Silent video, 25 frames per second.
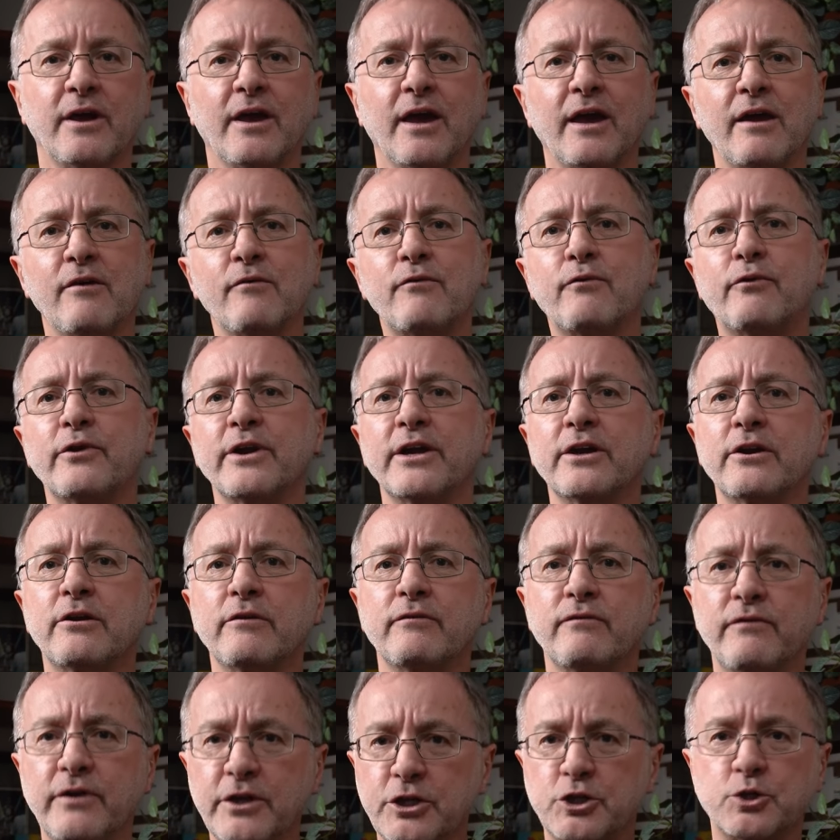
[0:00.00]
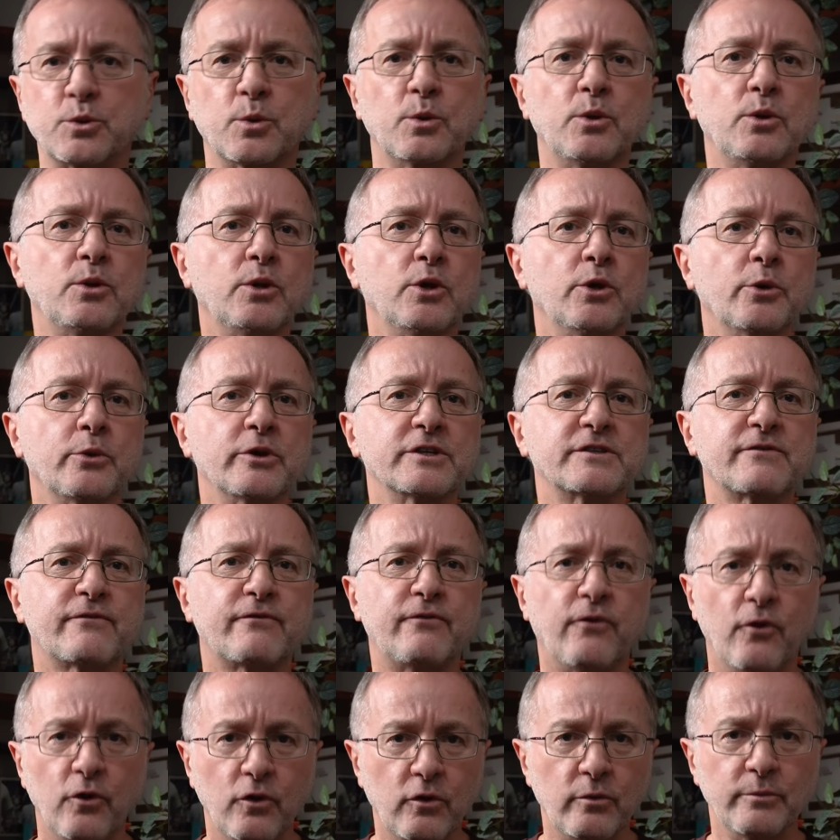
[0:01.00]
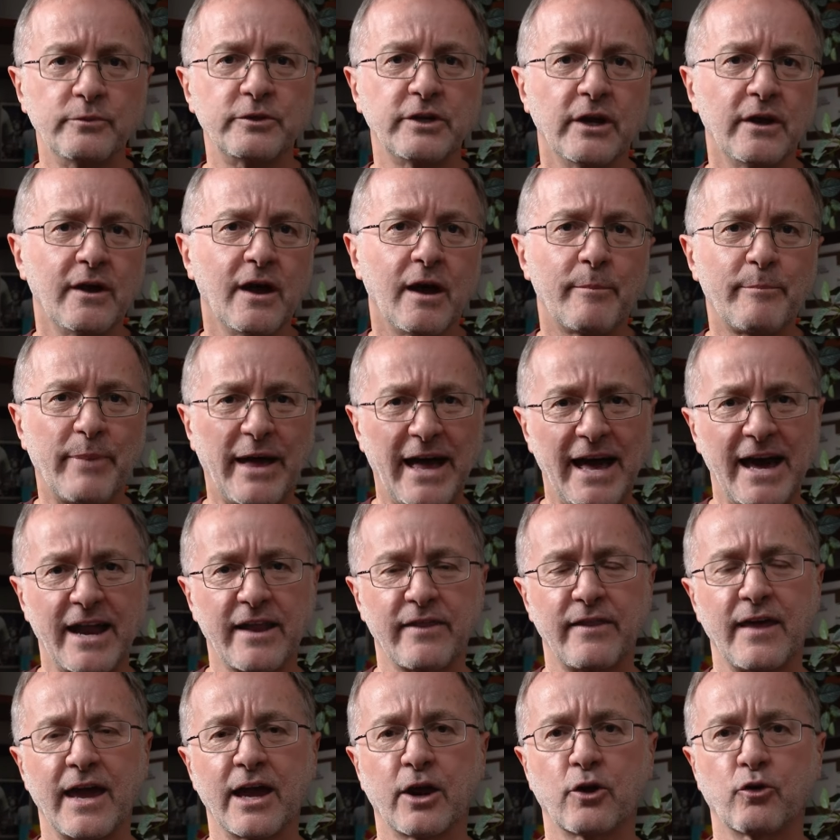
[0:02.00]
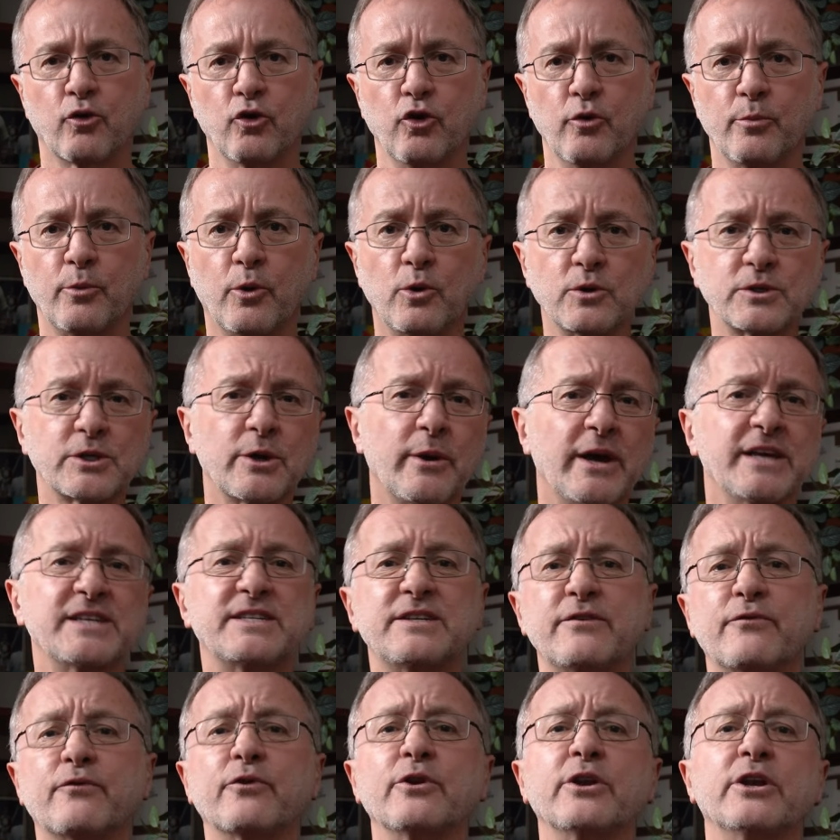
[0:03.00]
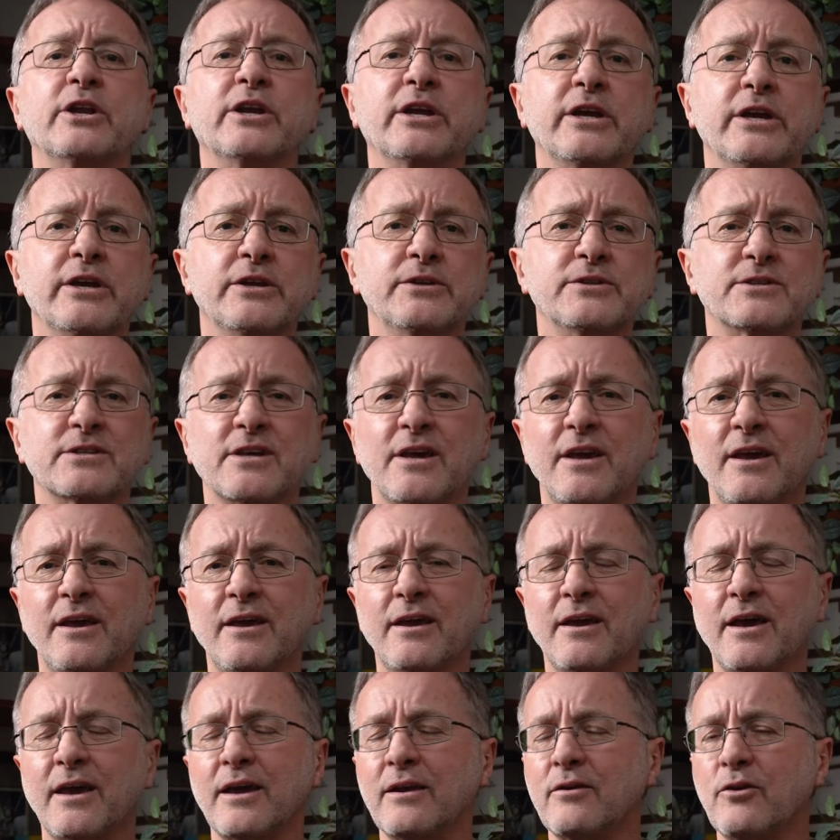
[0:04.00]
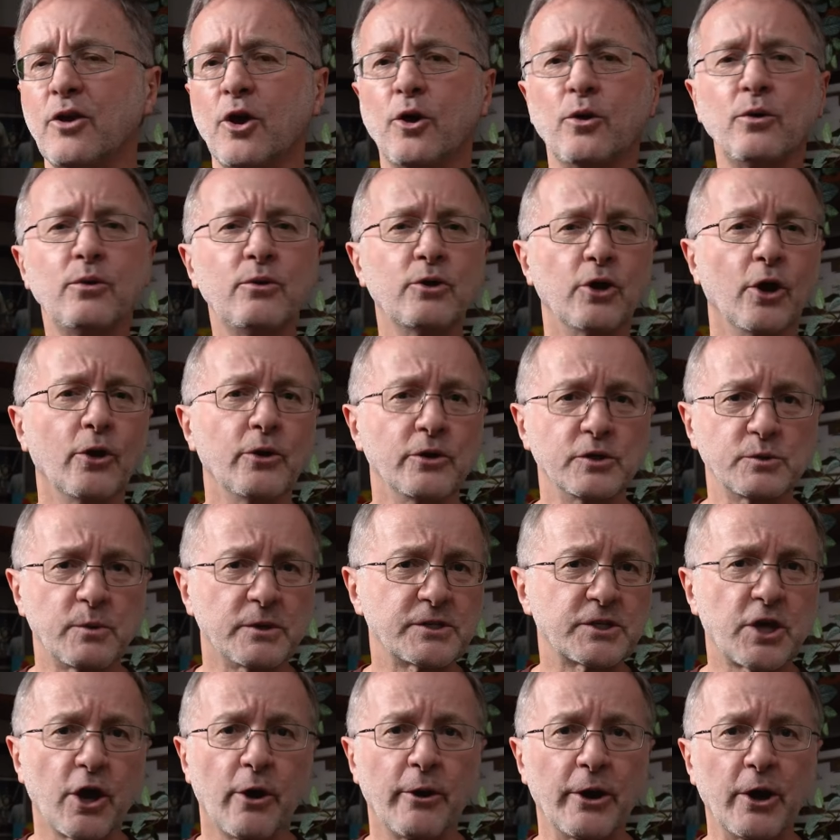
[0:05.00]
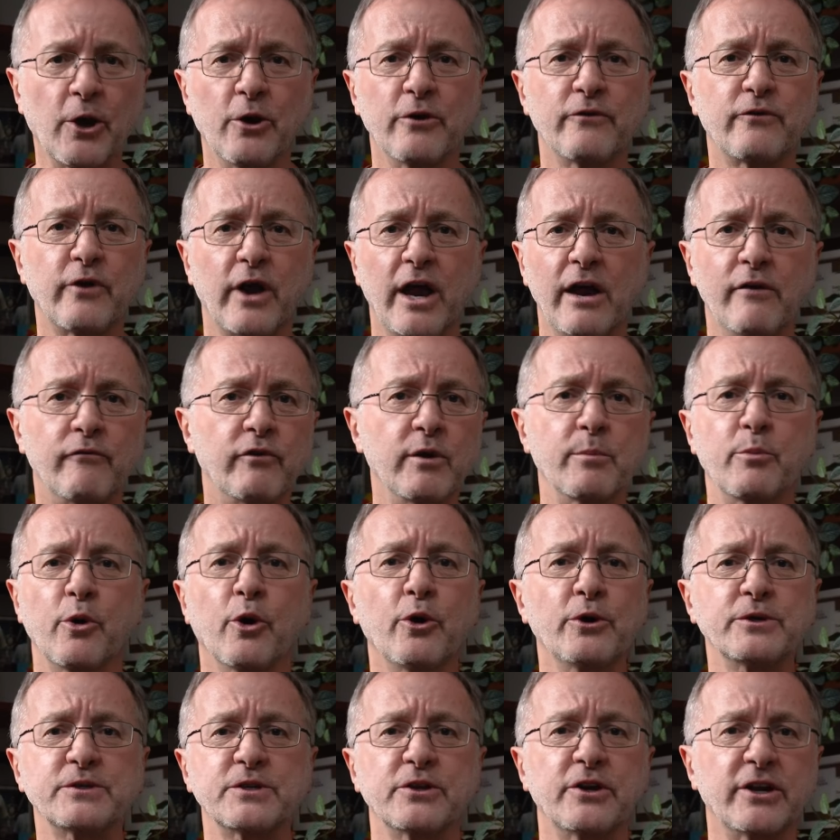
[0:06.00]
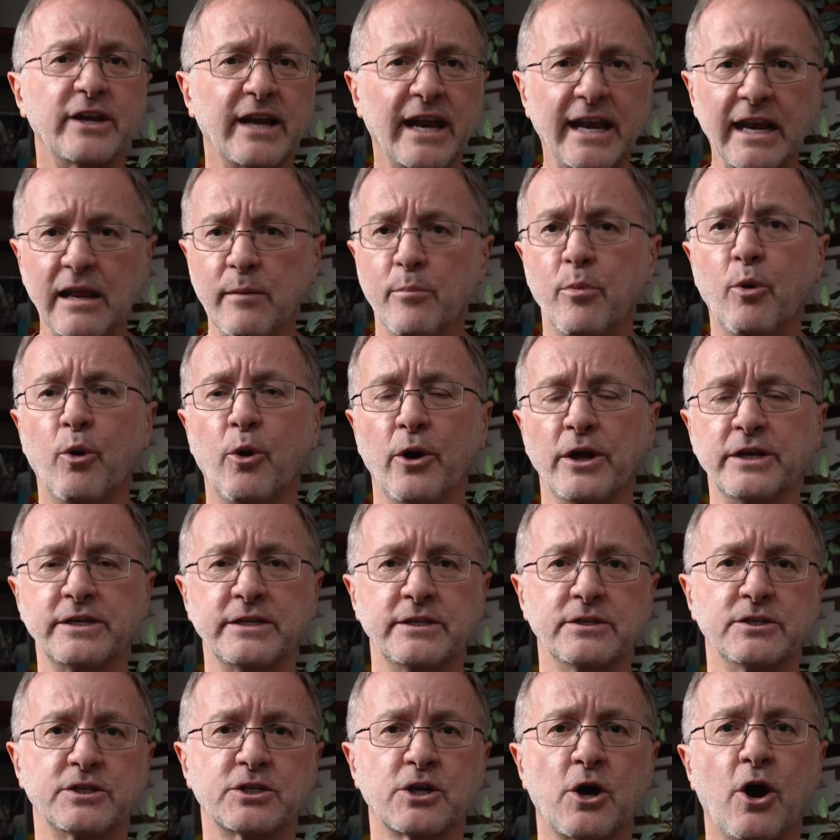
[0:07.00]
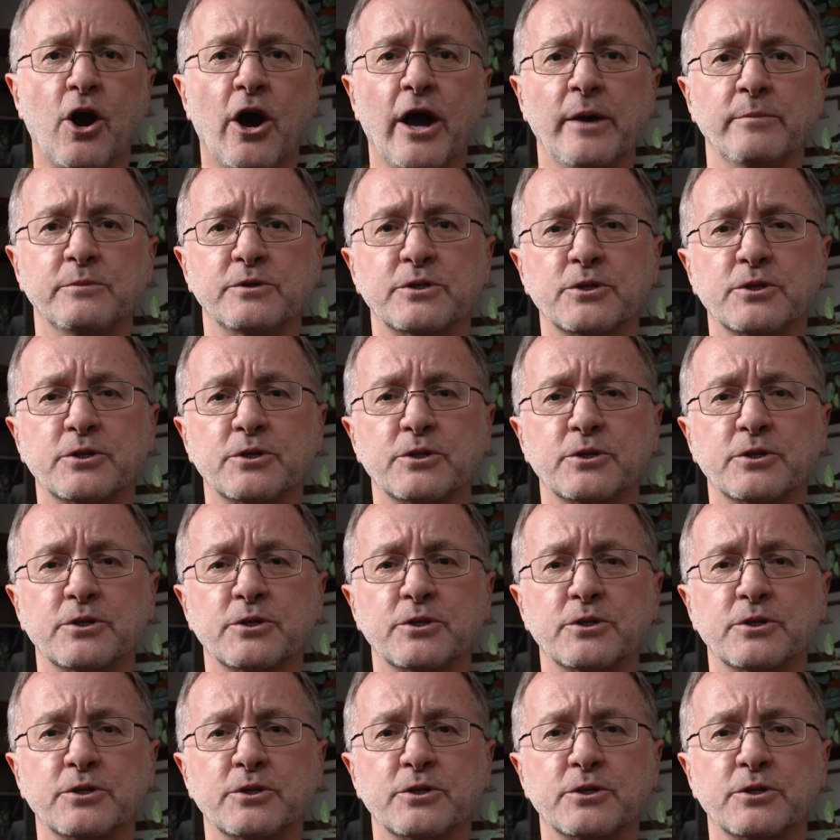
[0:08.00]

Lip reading: Every individual who has formed a part of that group also has different needs, and who knows what's going on for every person at any point in time.